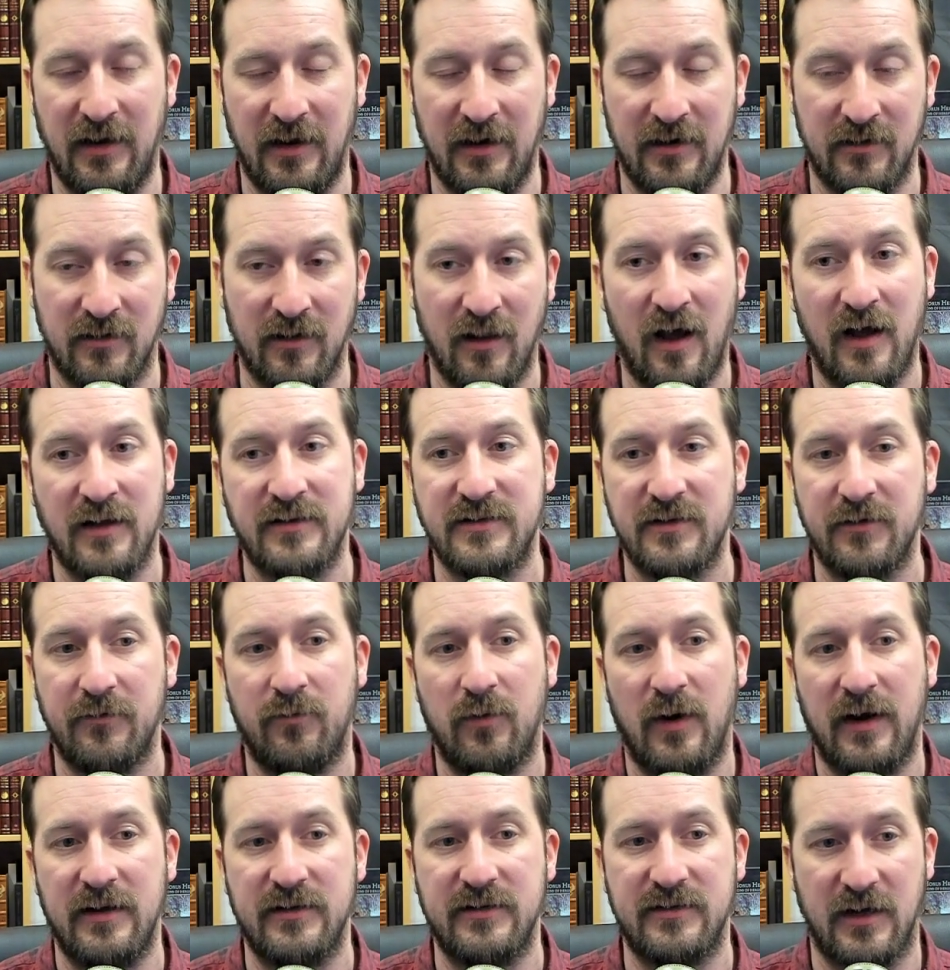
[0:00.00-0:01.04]
in lots of
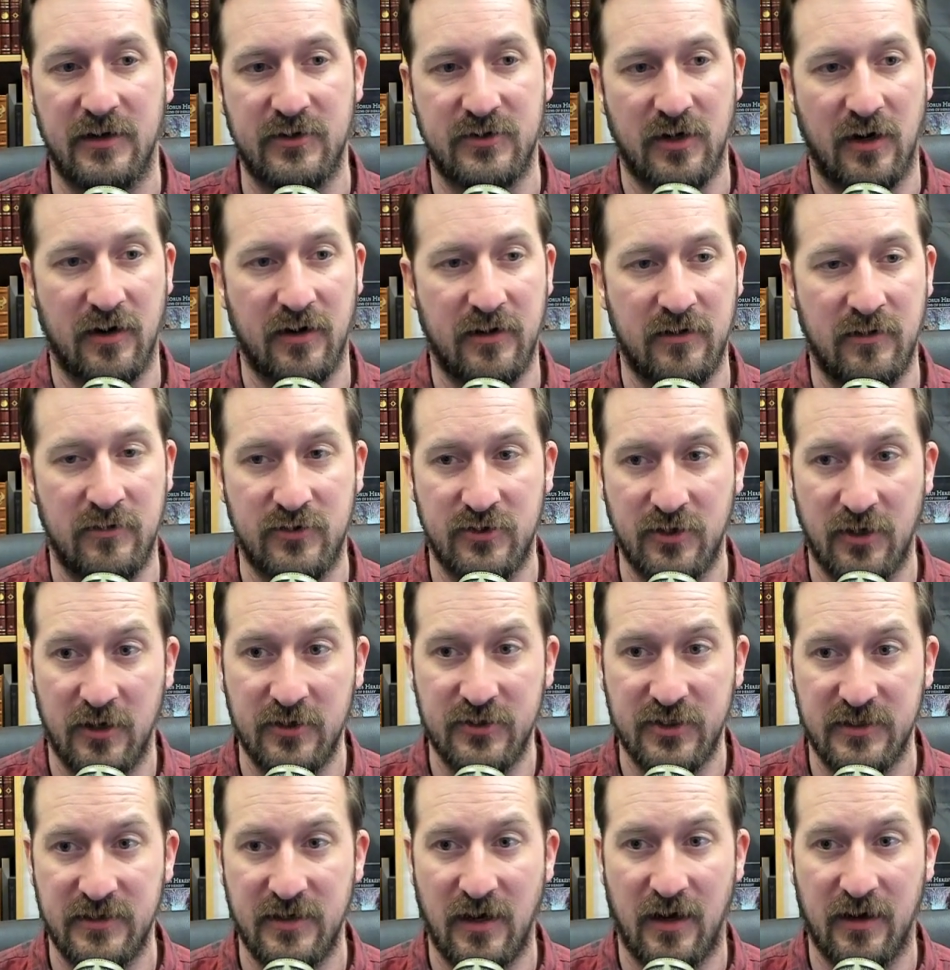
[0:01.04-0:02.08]
ways that
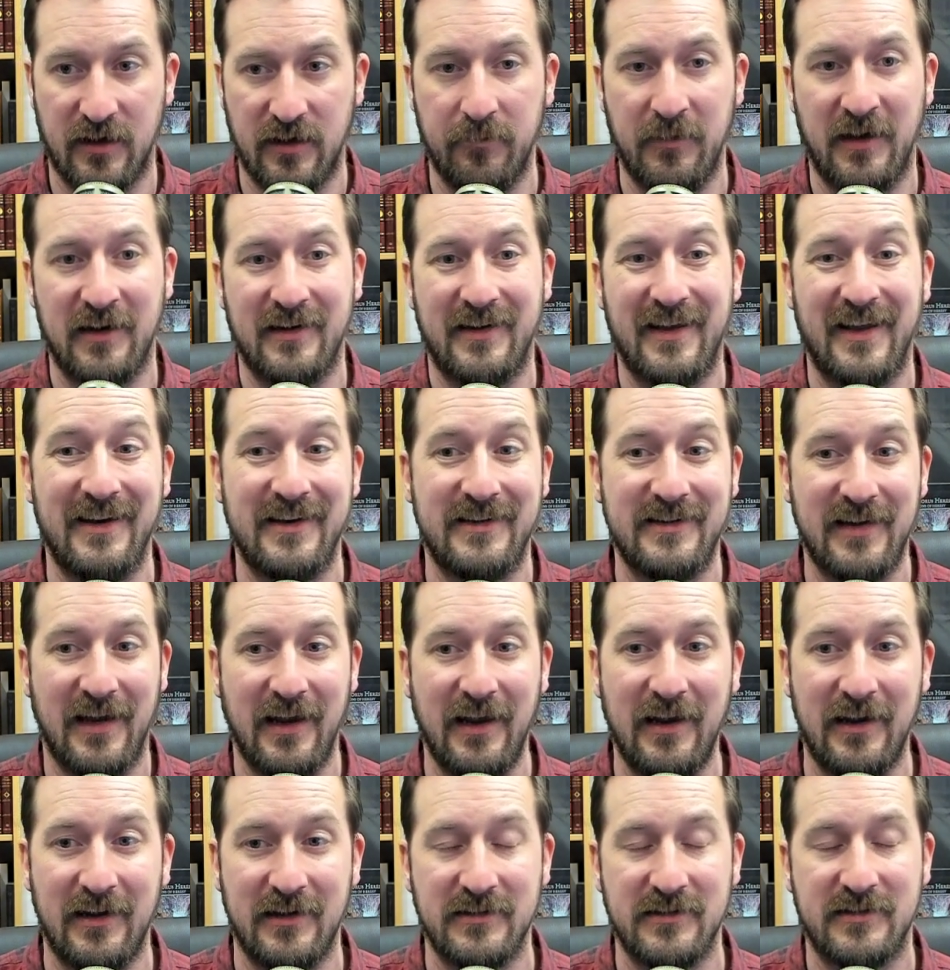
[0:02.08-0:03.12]
charging document
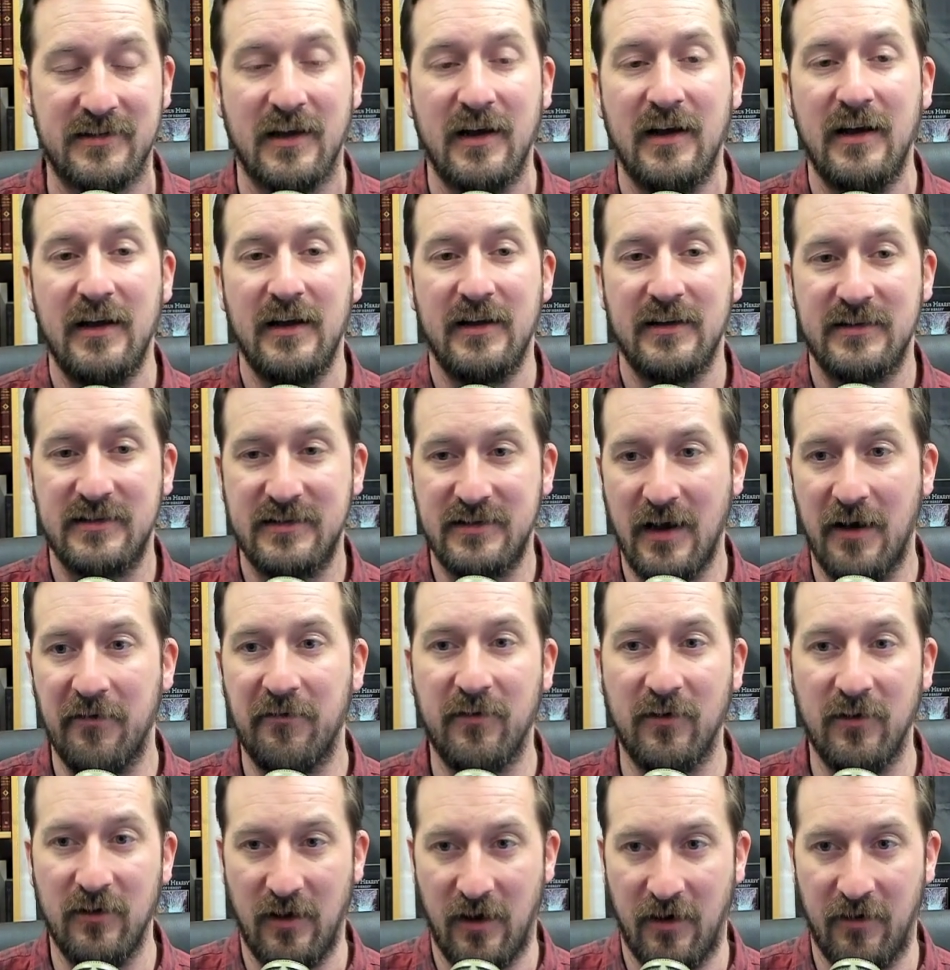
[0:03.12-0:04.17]
contains
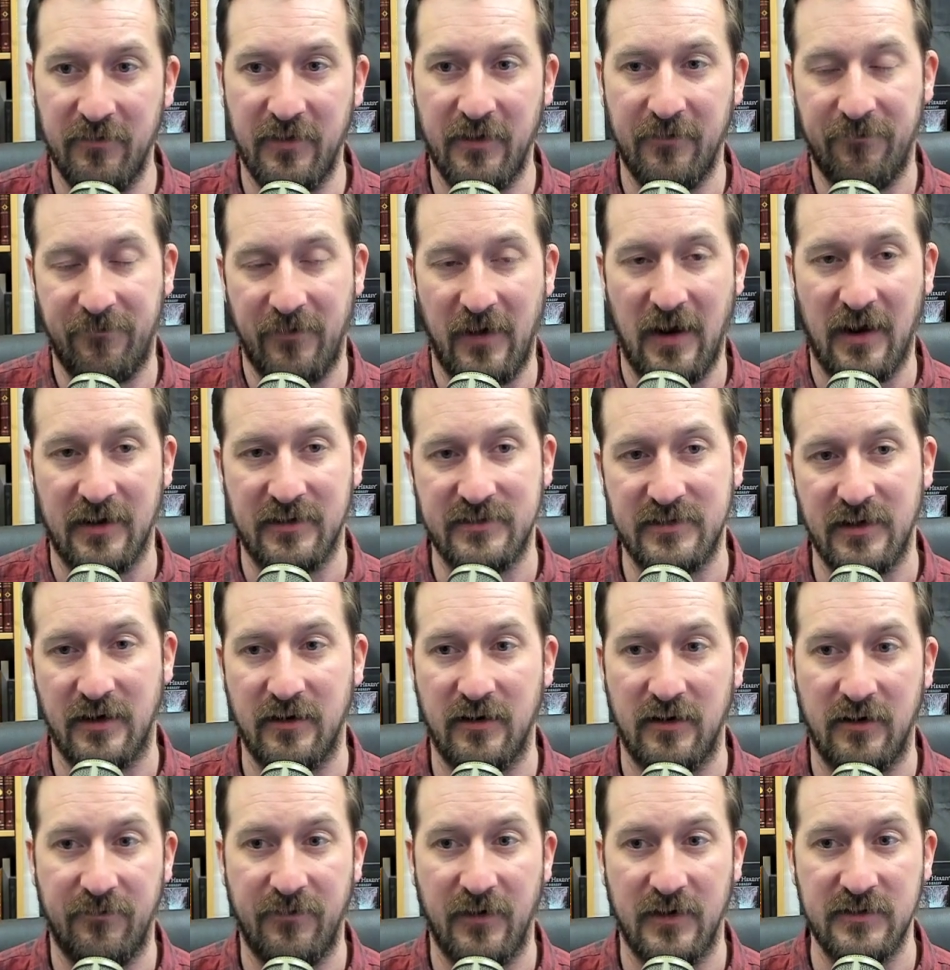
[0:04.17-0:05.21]
several of the facts that
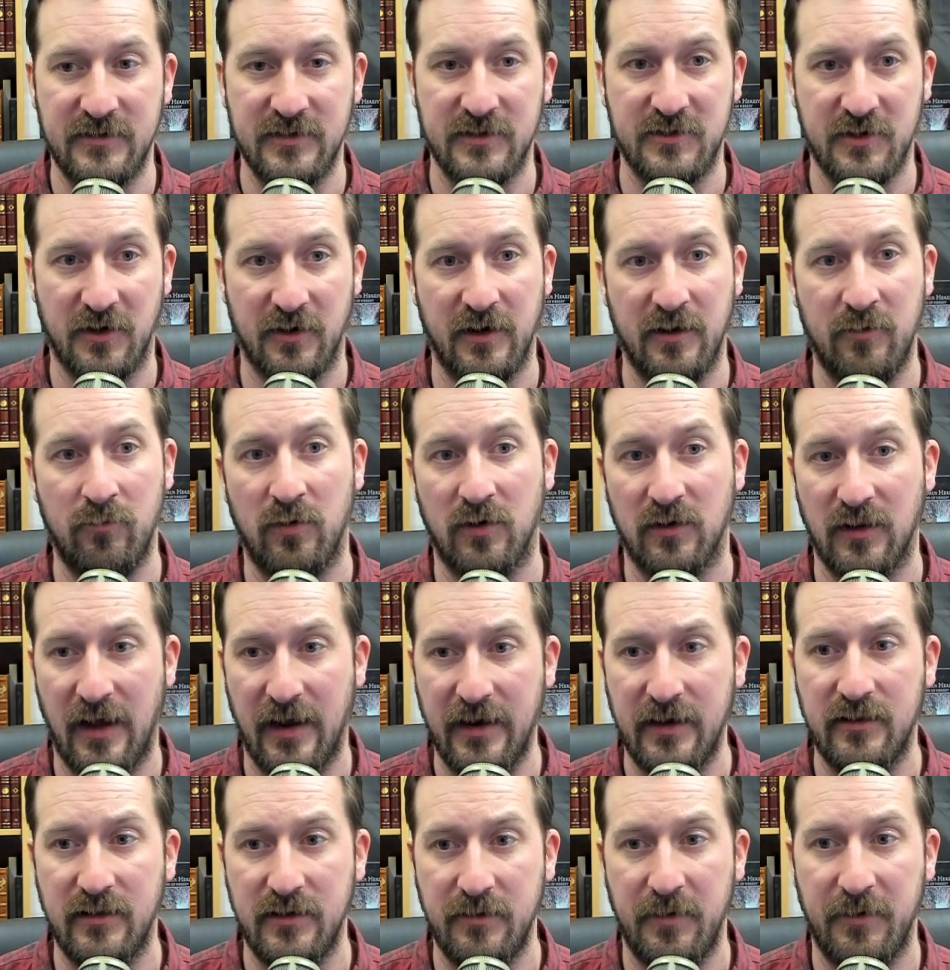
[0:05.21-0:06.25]
a defense attorney will
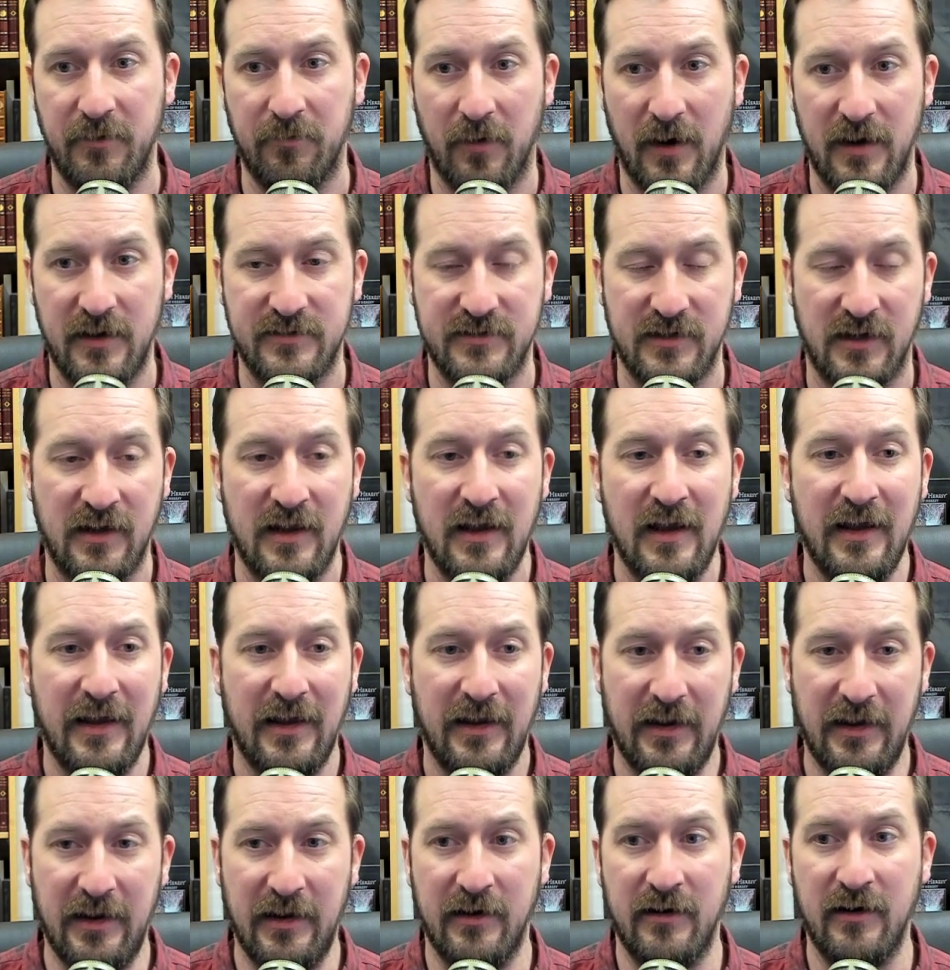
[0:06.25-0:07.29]
likely be raising
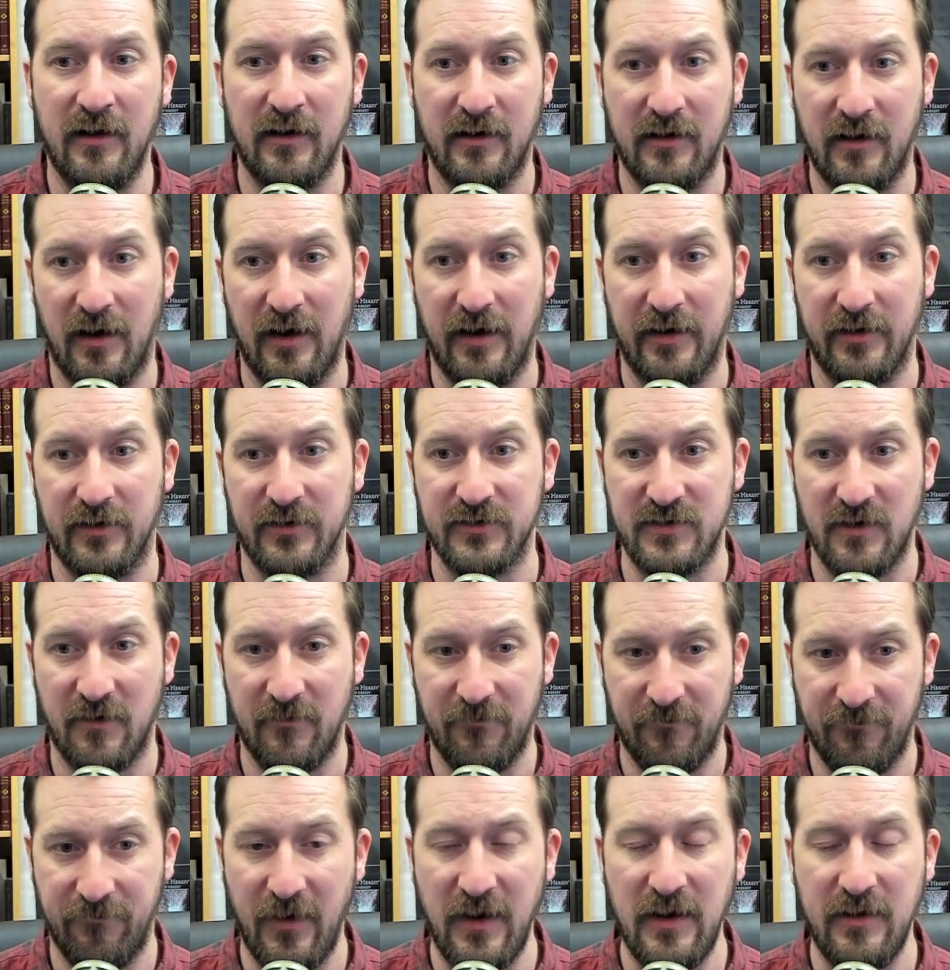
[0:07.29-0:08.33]
in Kyle's
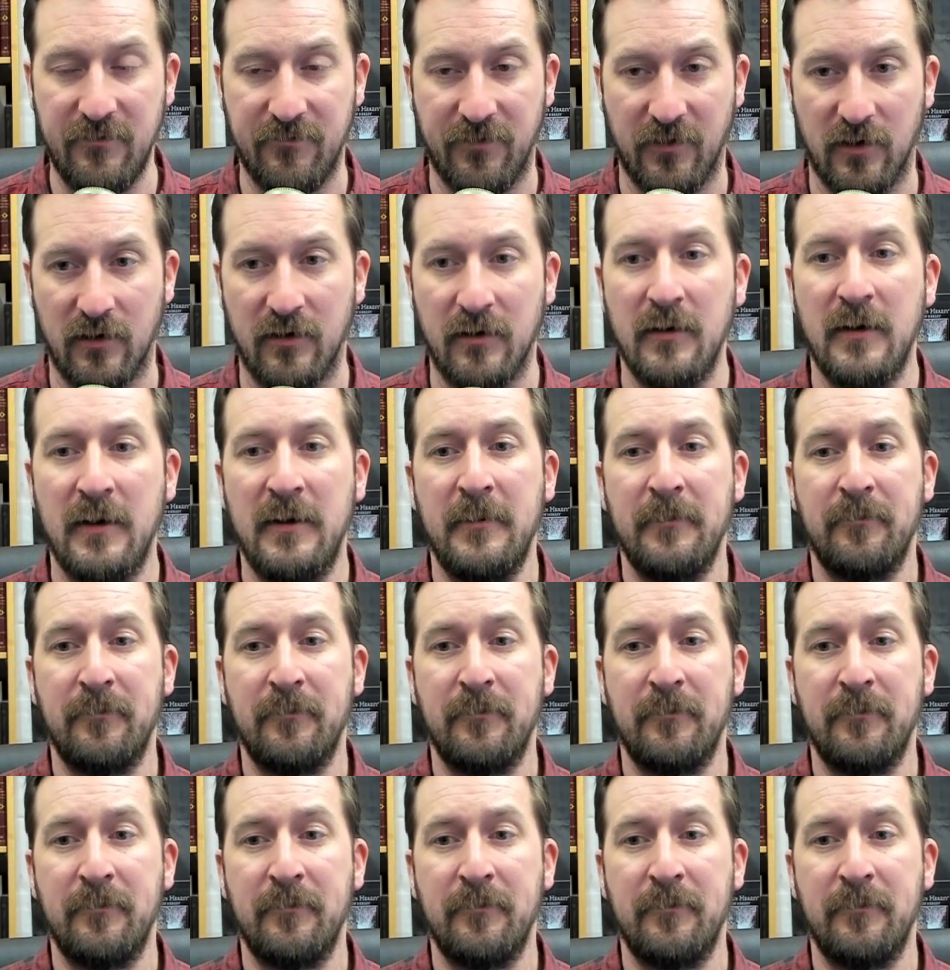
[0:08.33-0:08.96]
favor,